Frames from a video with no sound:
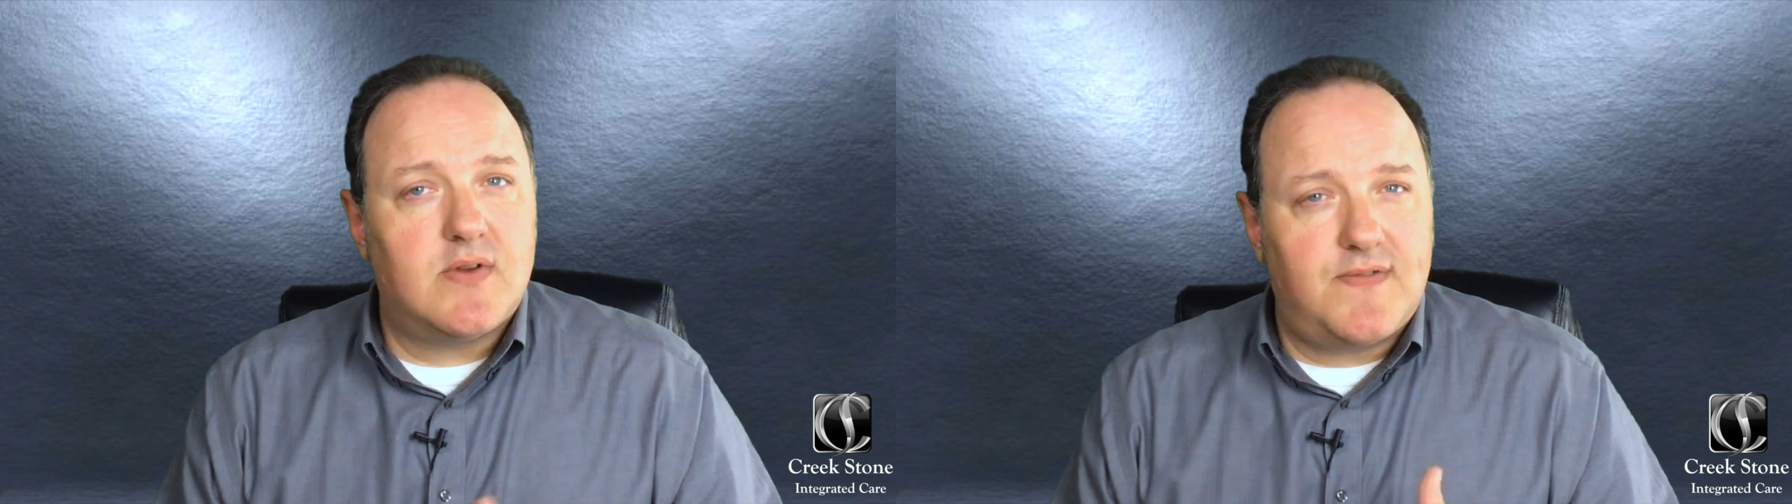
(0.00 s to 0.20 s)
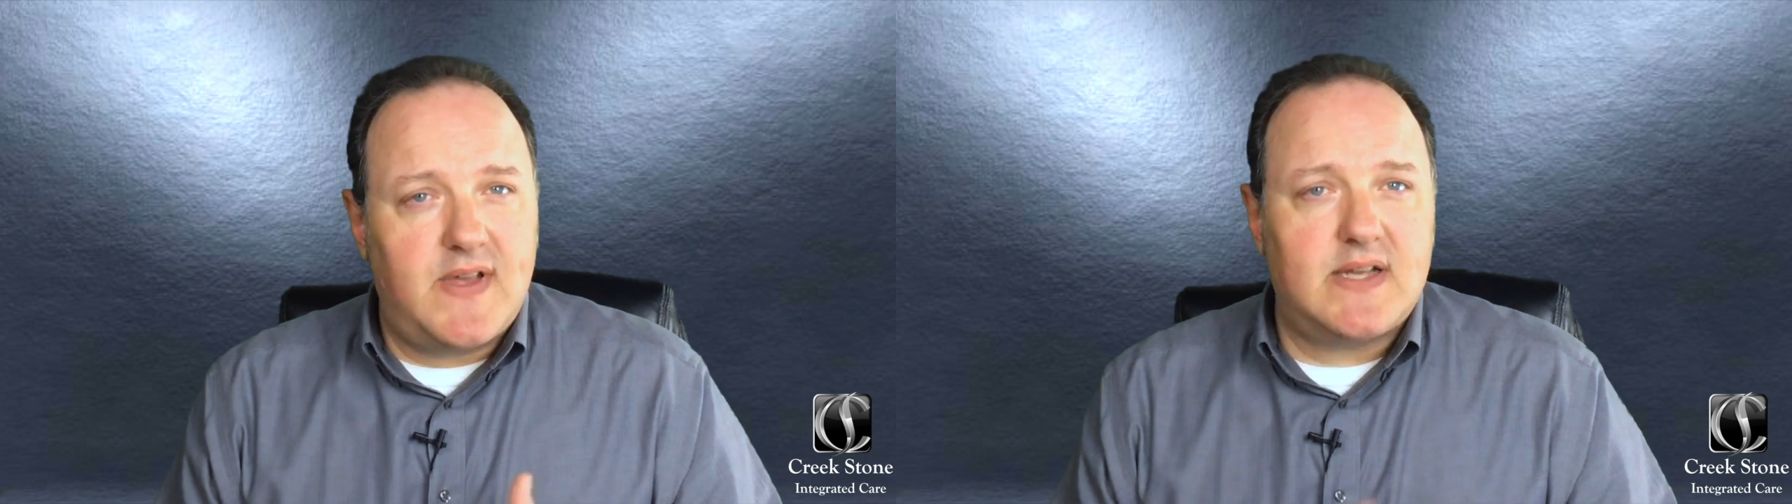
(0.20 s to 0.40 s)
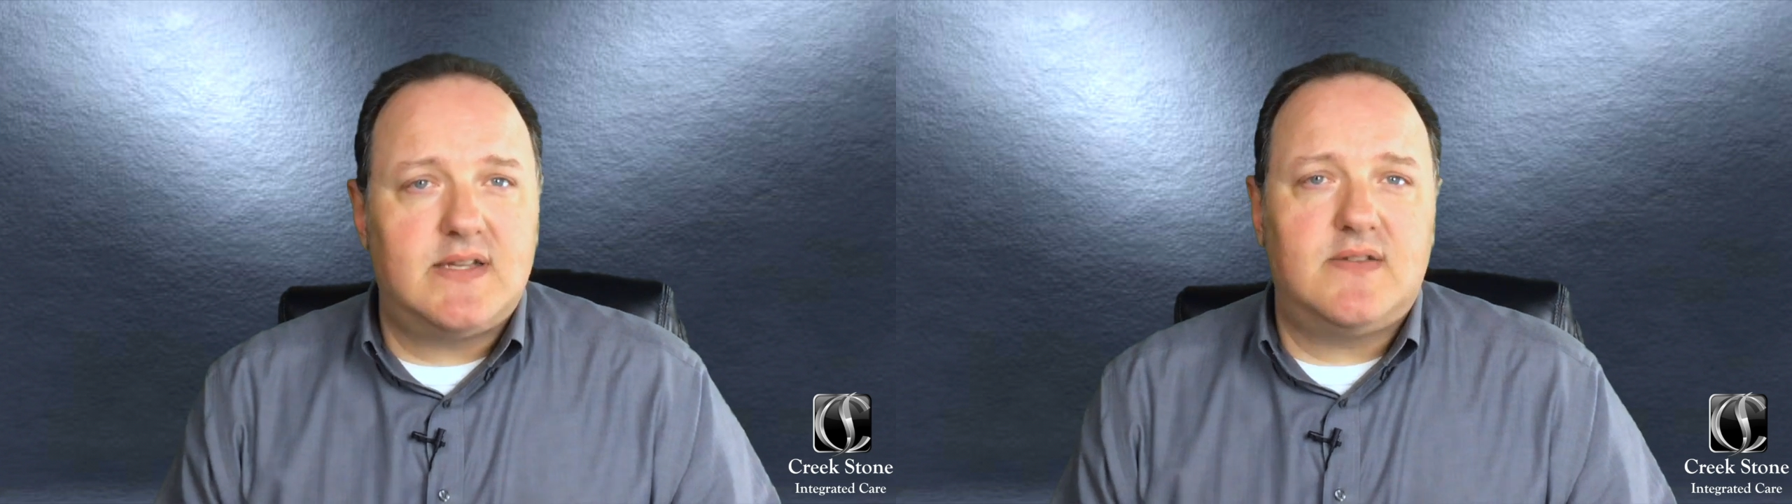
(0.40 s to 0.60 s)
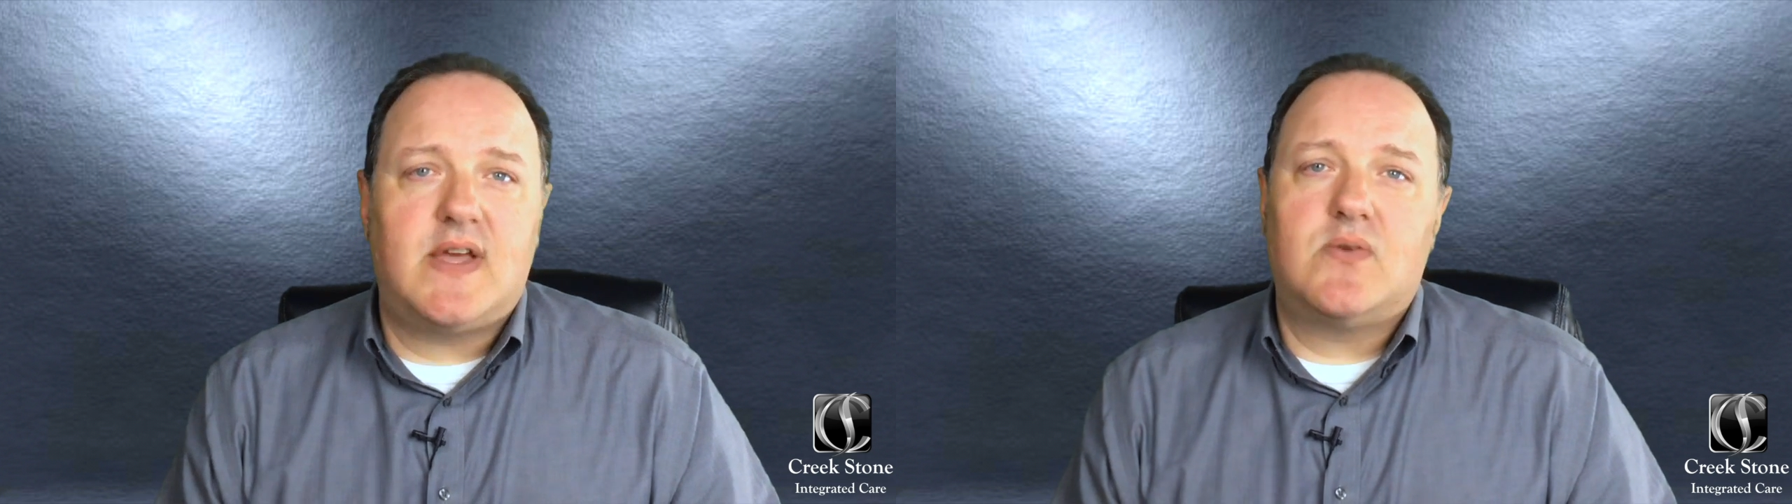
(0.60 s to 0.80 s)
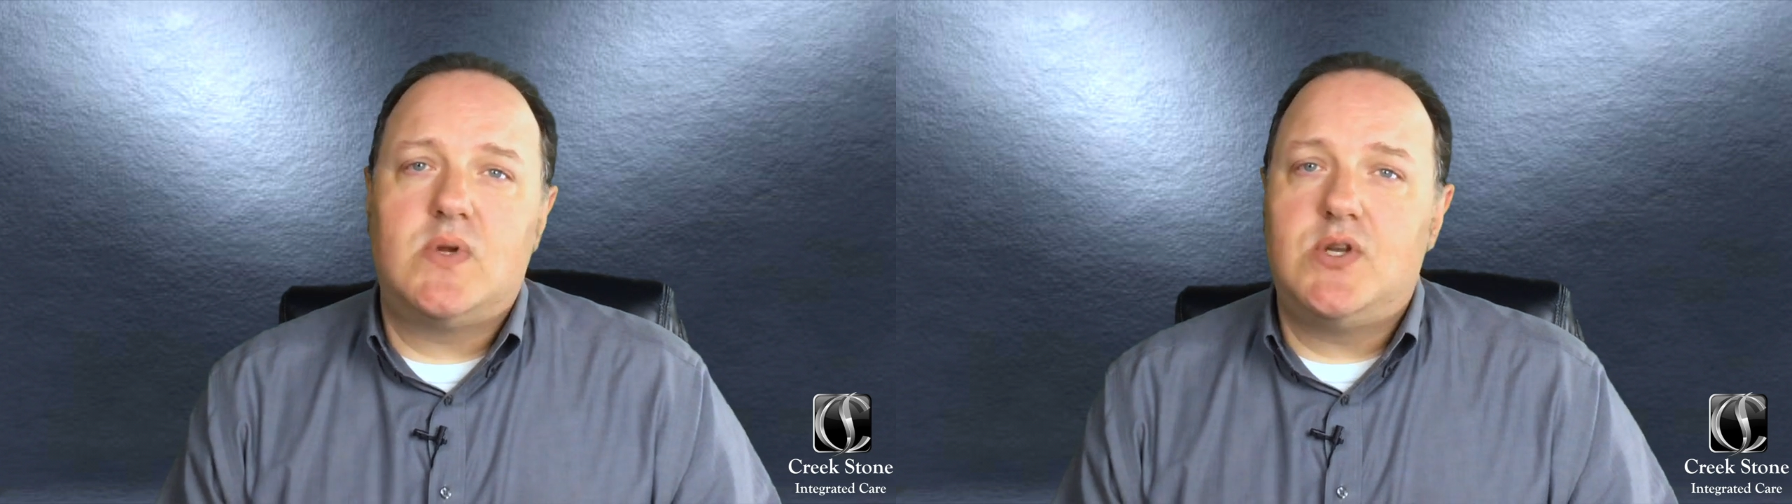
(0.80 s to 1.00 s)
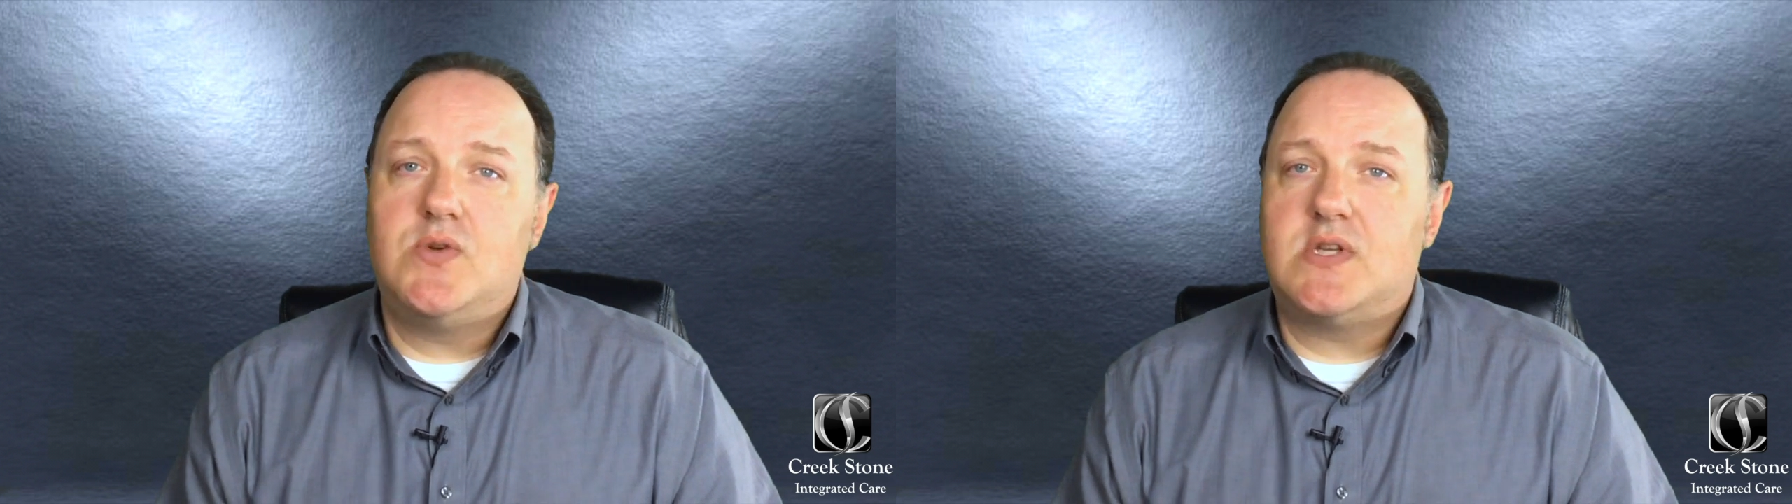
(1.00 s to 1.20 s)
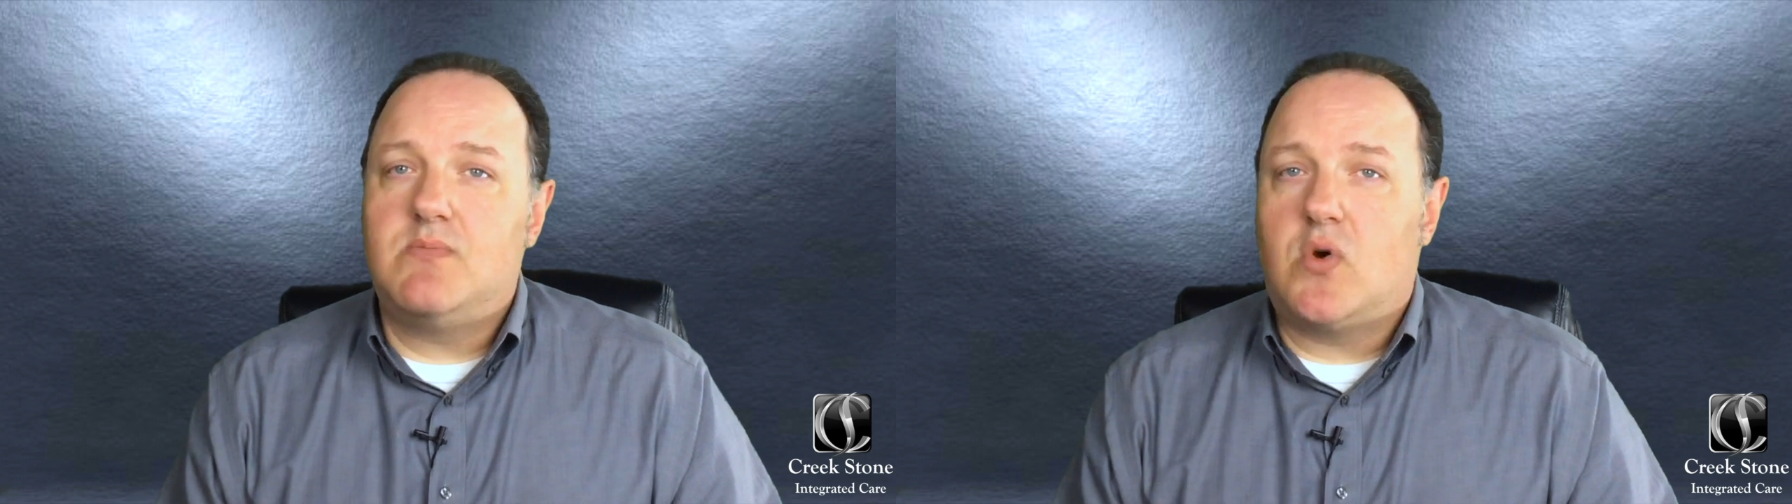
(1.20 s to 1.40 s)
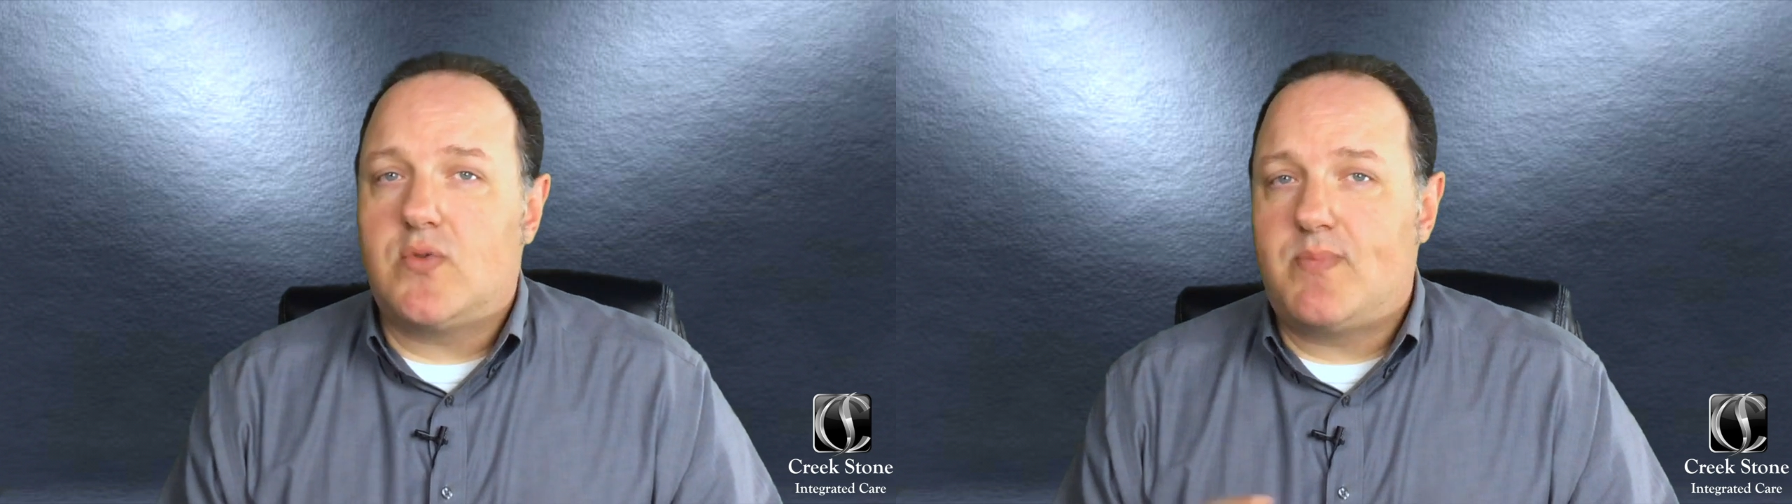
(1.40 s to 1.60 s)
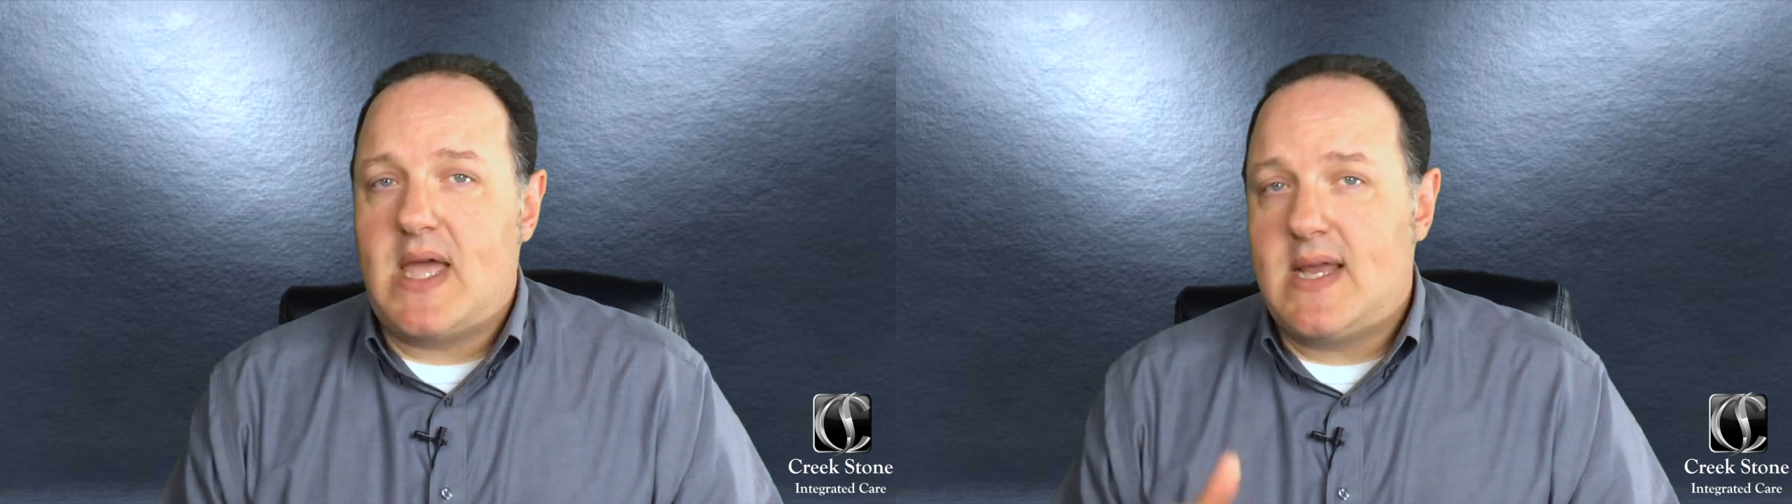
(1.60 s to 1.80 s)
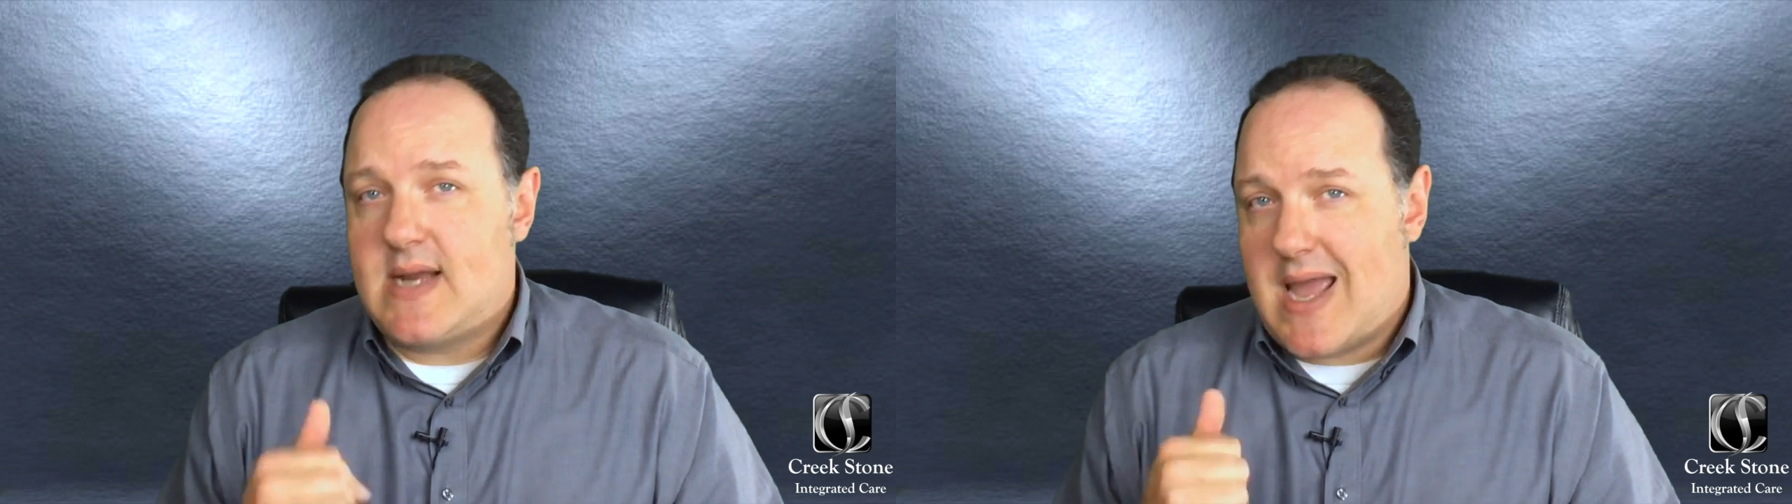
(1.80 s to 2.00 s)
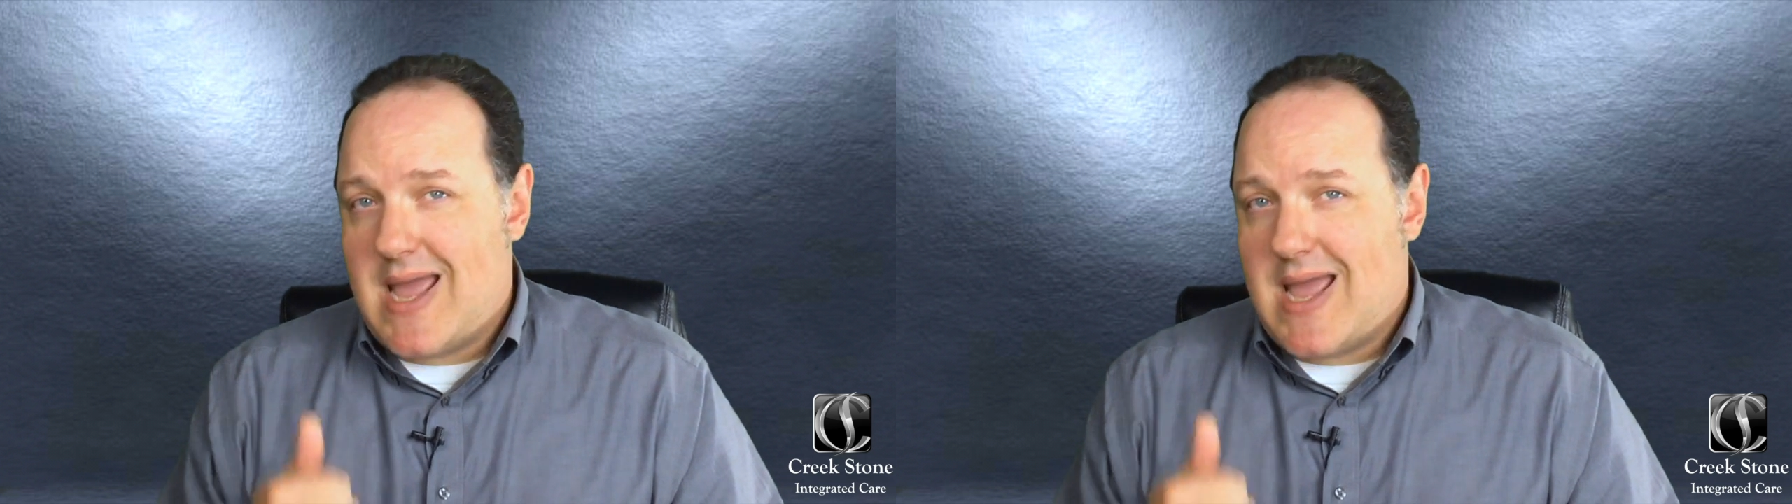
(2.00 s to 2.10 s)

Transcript: effective at reducing both pain